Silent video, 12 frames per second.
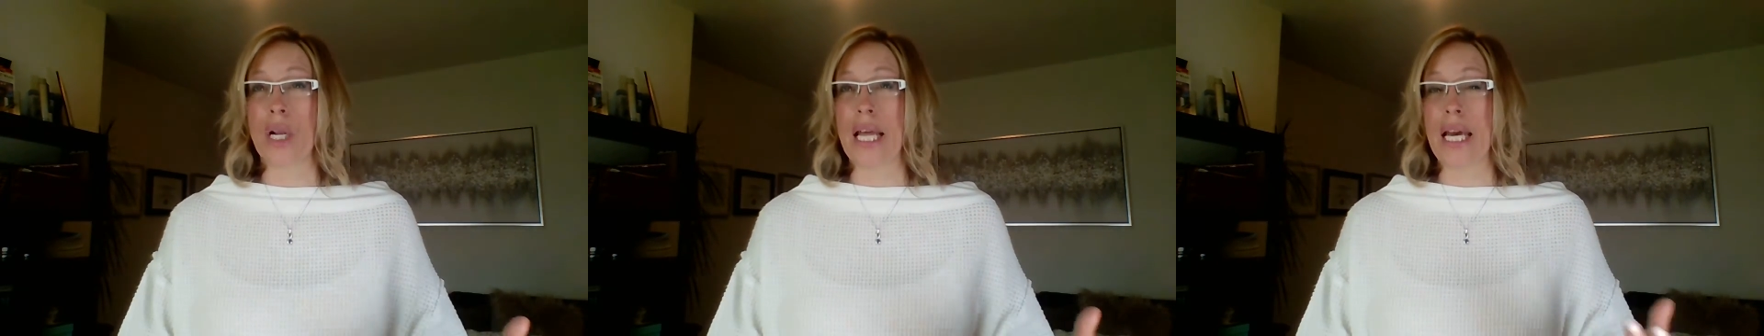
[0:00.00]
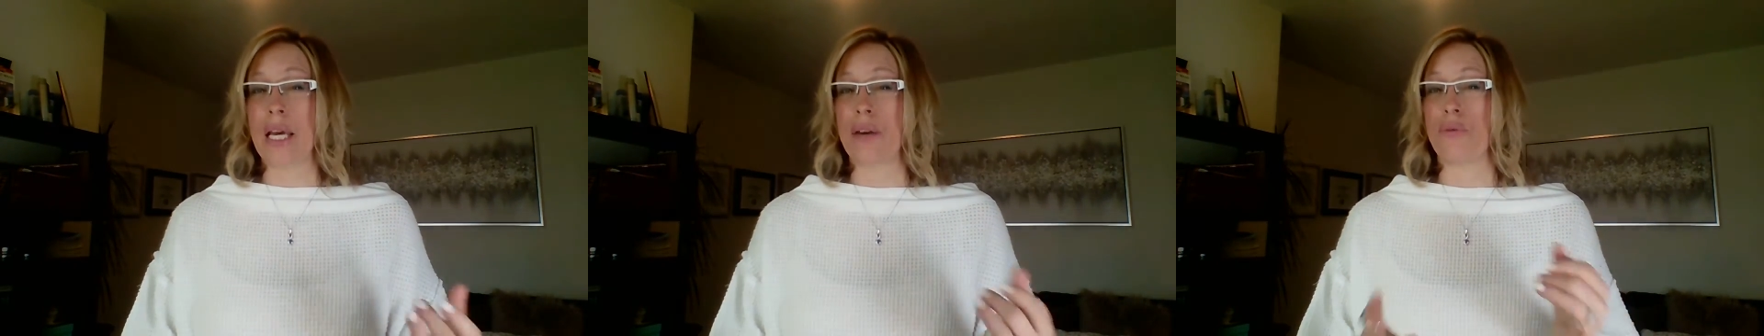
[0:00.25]

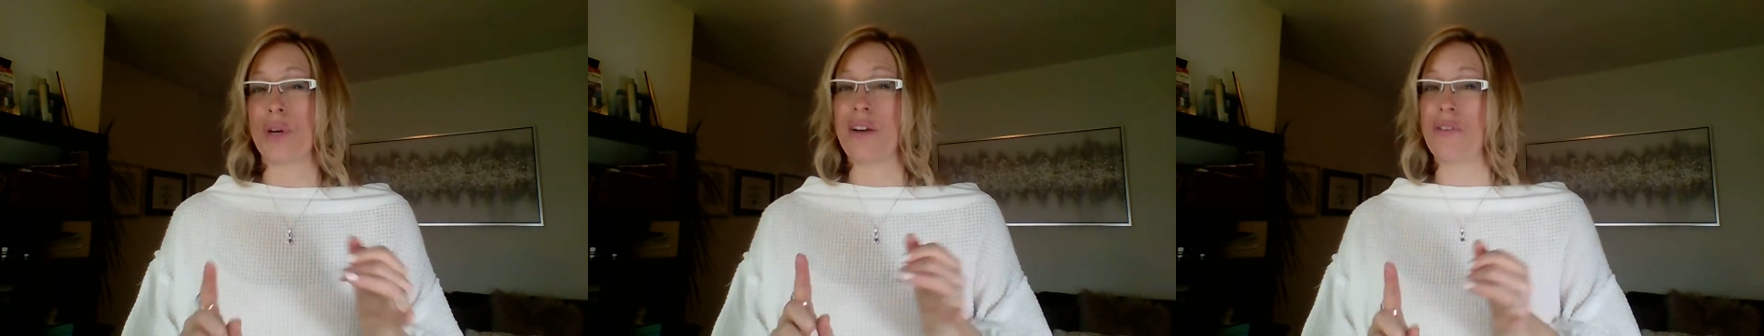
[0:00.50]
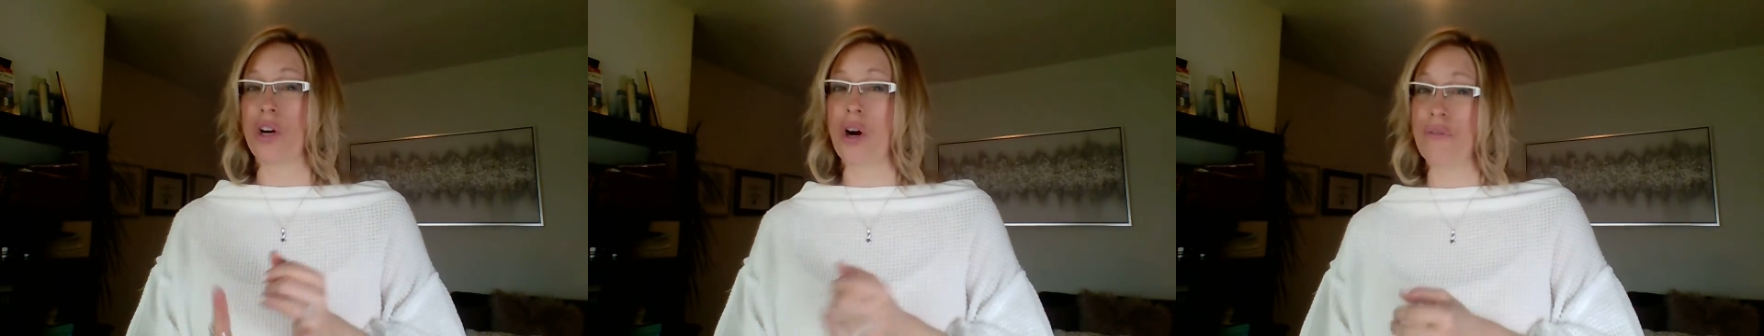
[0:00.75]
Like if we
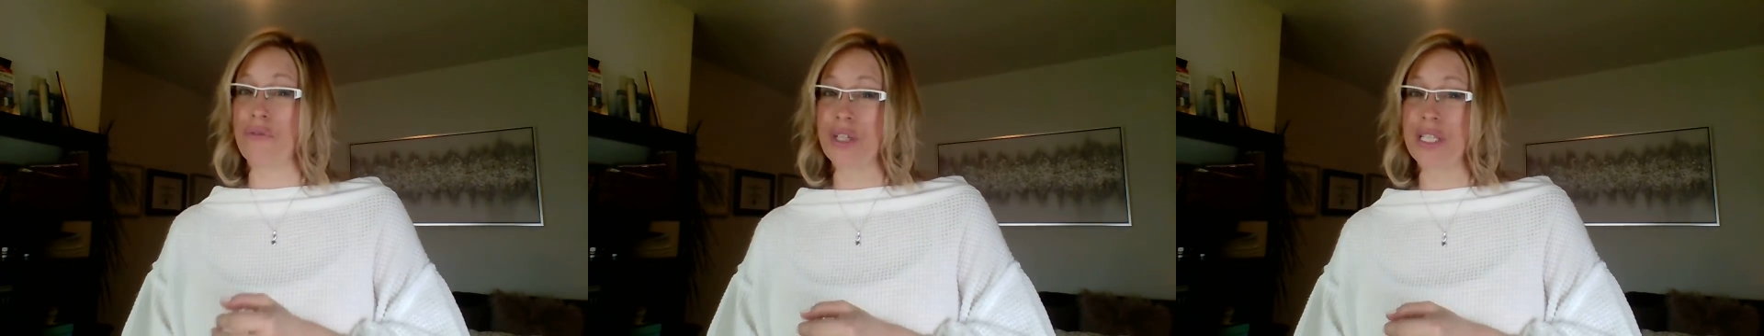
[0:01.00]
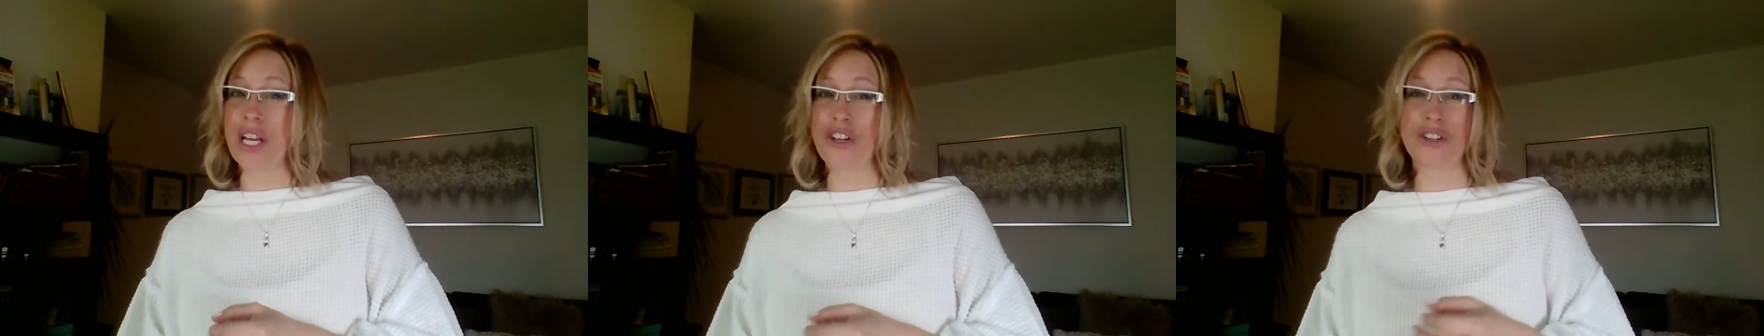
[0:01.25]
have a
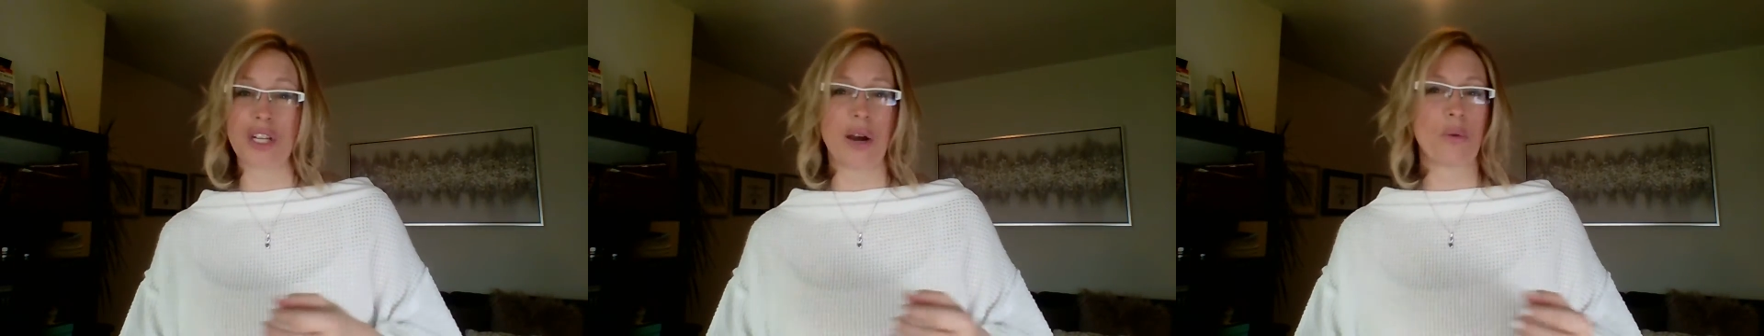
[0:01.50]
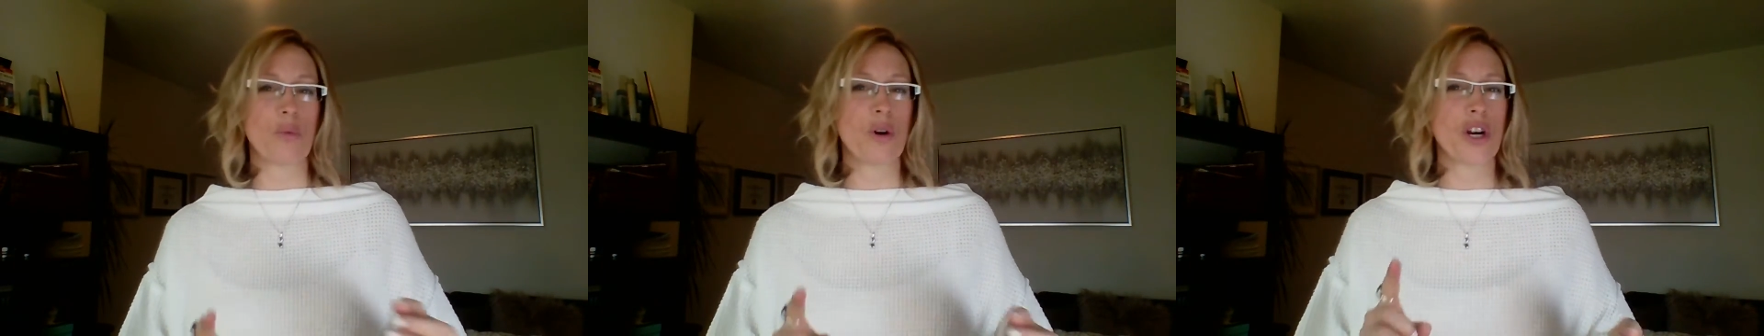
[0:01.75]
confrontation
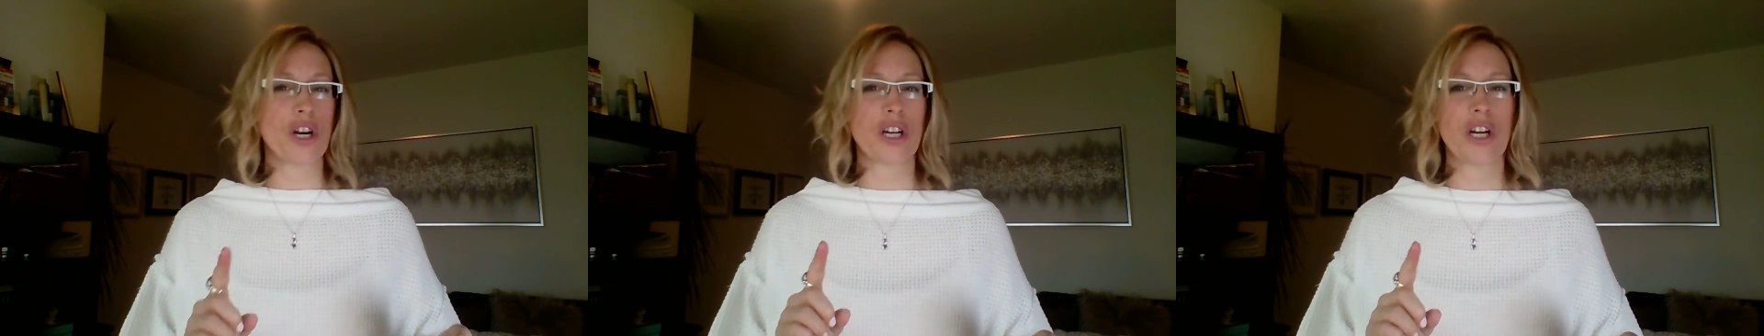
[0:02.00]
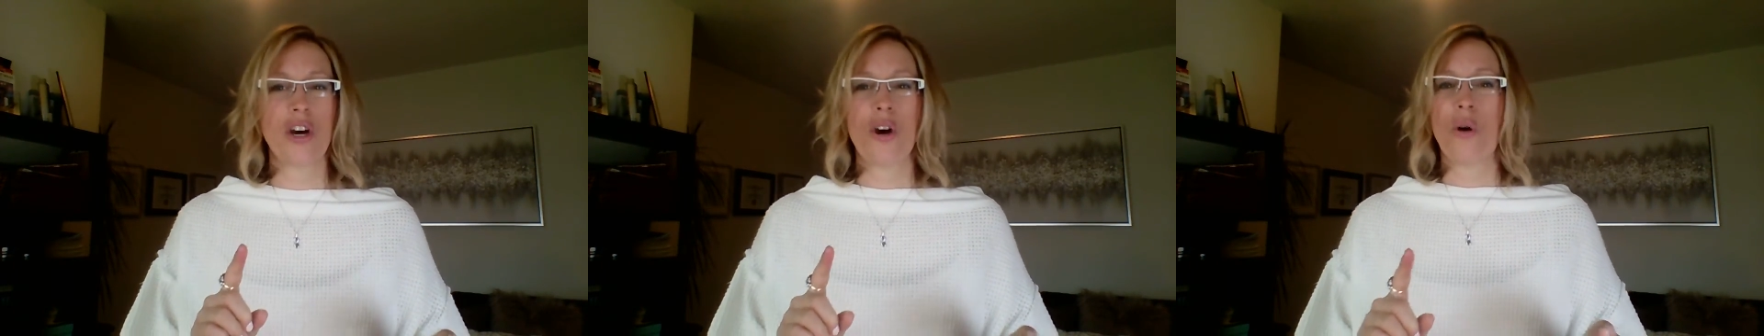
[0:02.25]
at work,